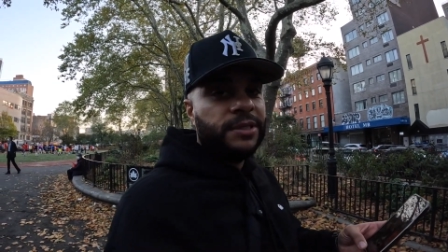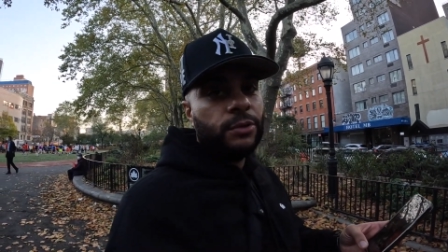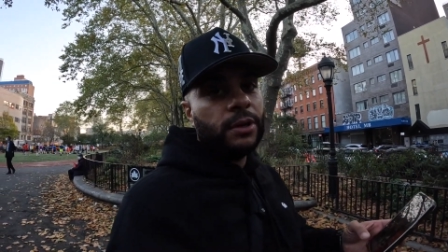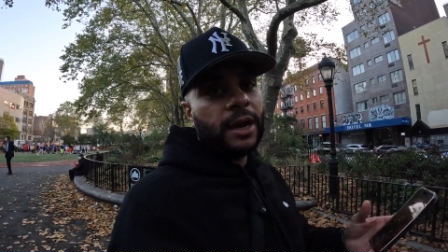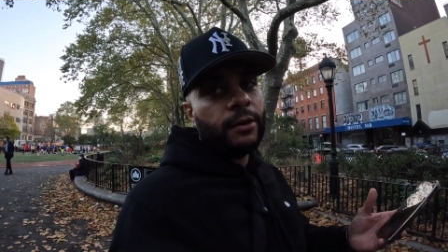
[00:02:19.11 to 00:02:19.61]
to be
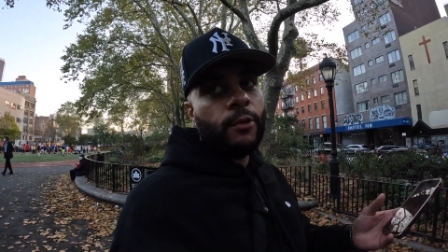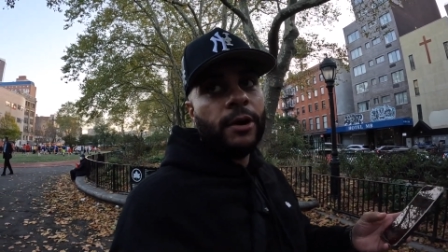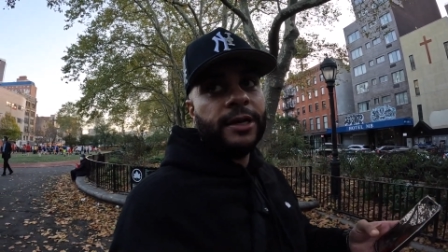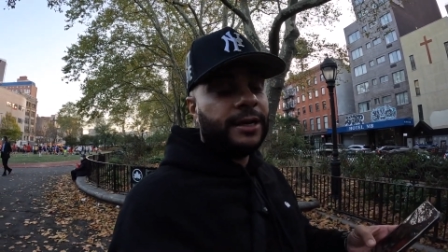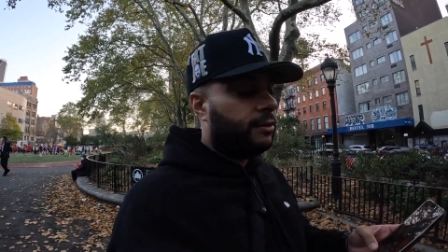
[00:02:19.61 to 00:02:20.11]
doing a lot of
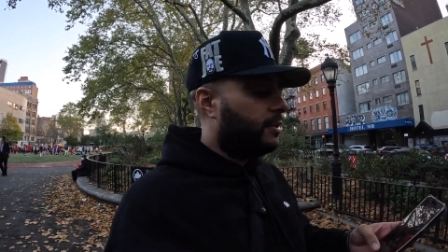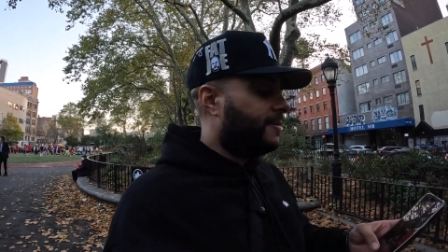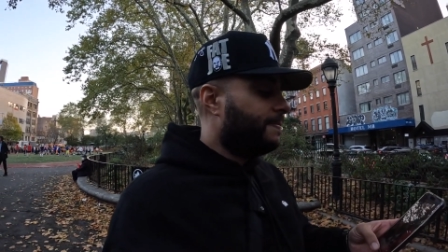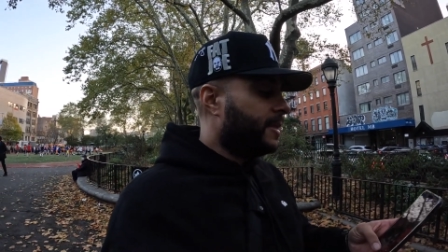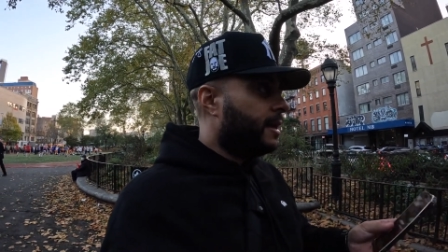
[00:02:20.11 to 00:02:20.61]
walking
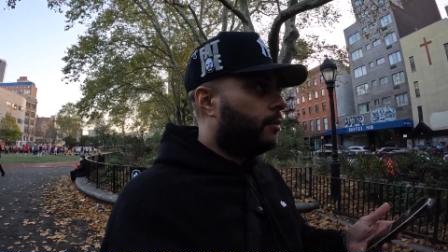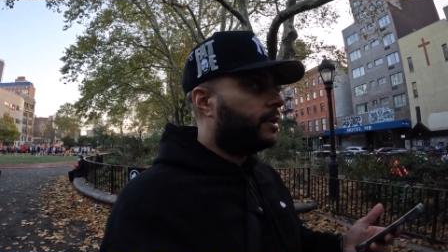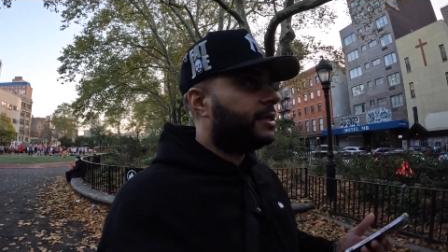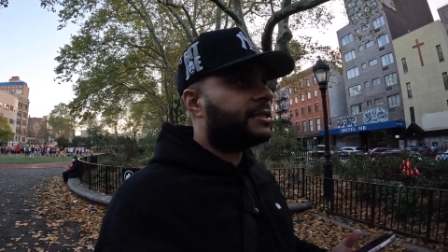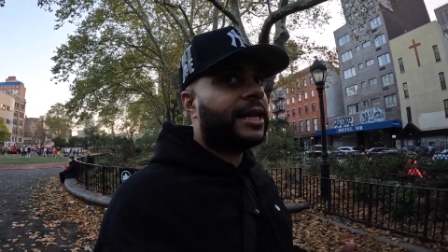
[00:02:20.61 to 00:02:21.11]
anyway. So, want
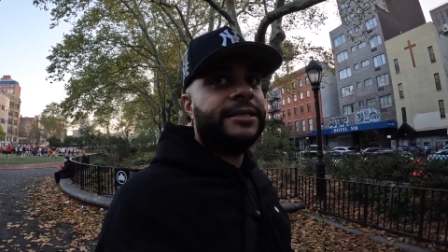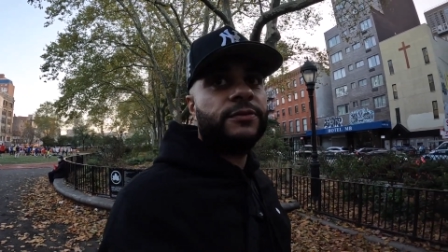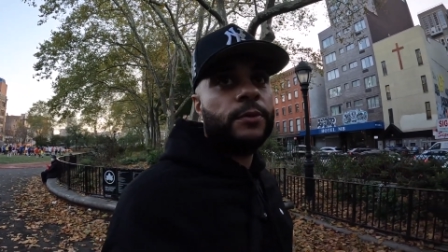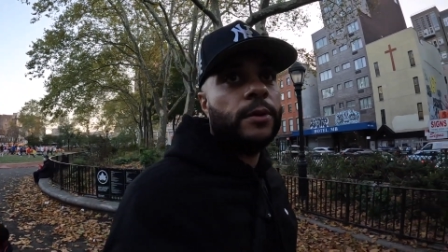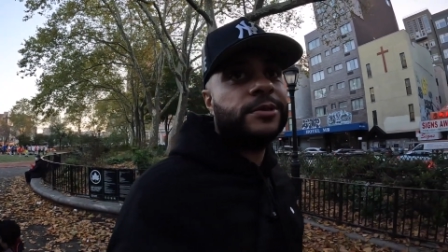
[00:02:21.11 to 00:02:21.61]
to get a uh, slice
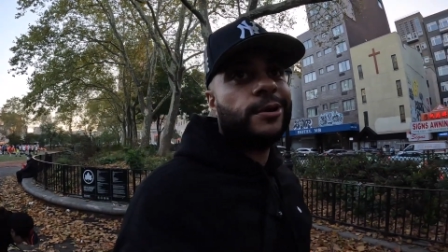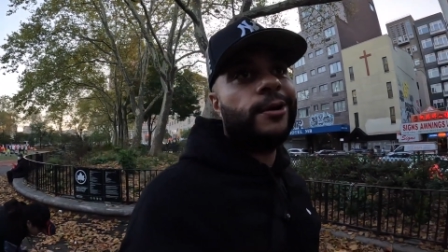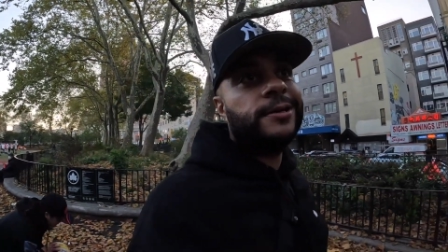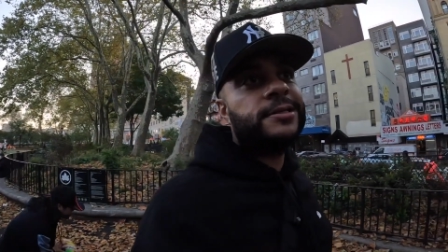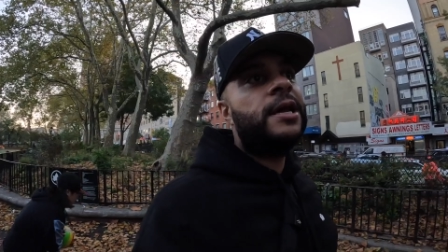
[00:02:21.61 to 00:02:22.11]
on, on
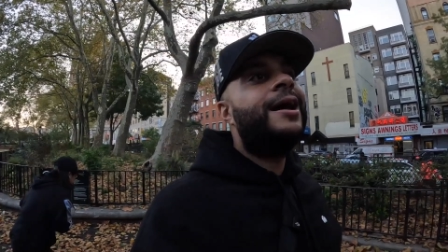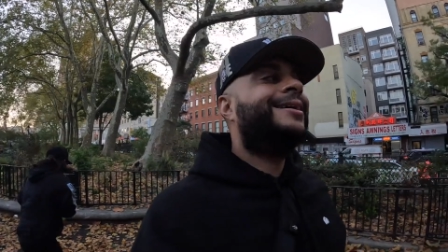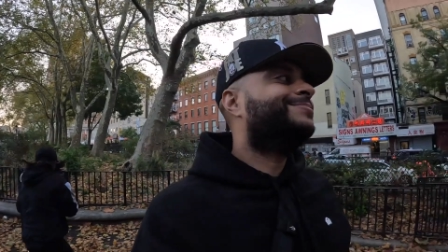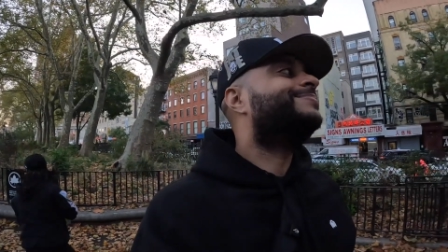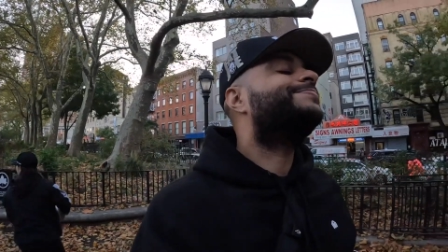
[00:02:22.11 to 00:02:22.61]
Scarr's.
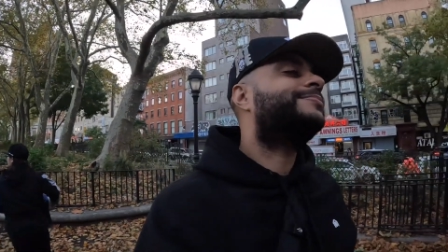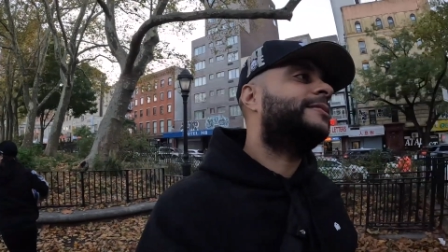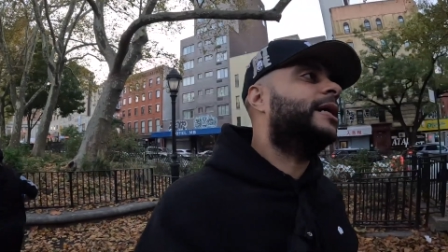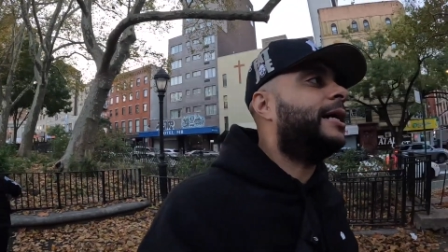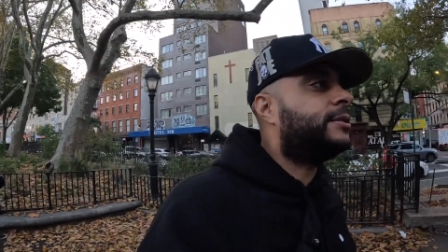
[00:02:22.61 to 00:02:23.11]

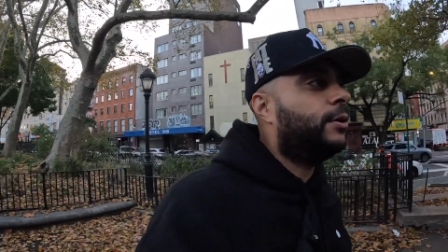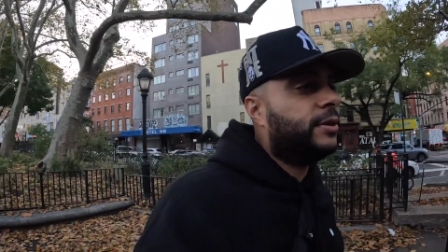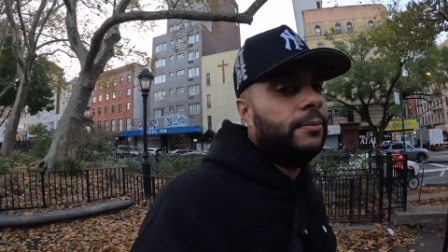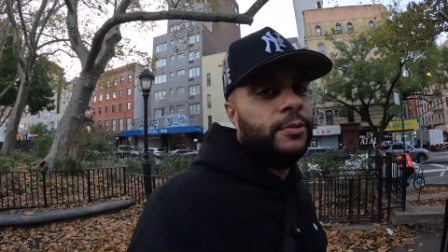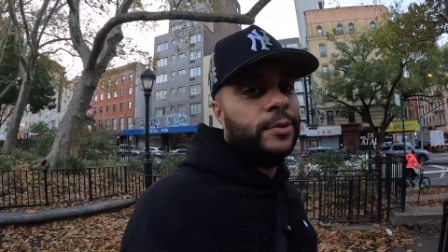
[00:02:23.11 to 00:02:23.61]
I
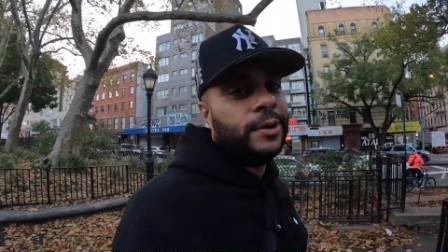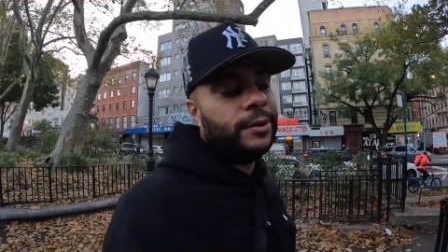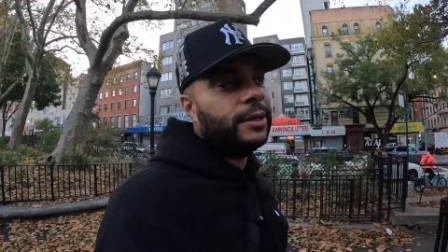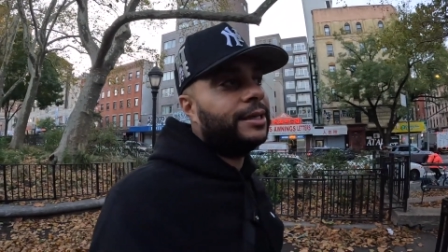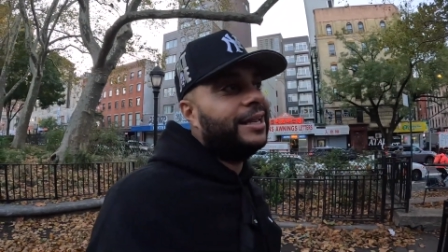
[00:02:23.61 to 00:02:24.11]
told them we would
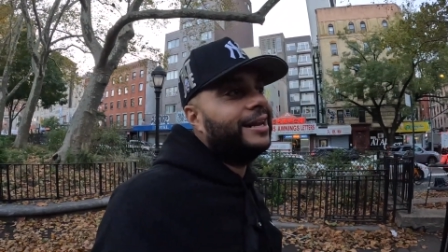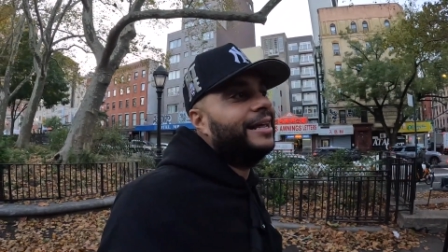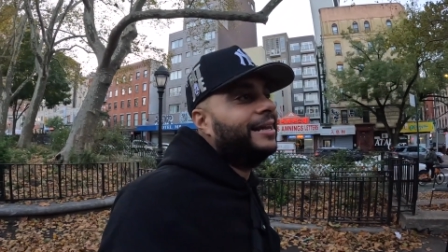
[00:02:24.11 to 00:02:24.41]
go to Little